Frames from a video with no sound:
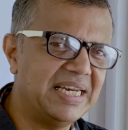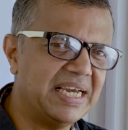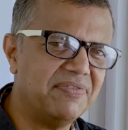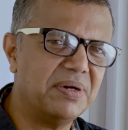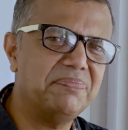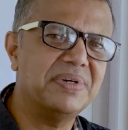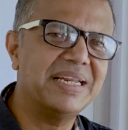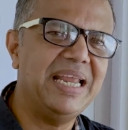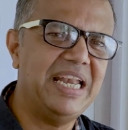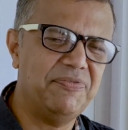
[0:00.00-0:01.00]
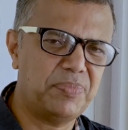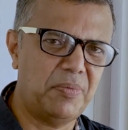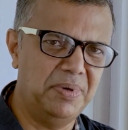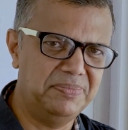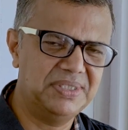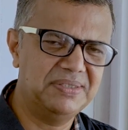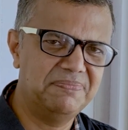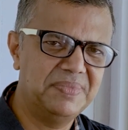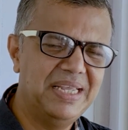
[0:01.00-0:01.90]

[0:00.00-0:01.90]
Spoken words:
can cover up real life problems,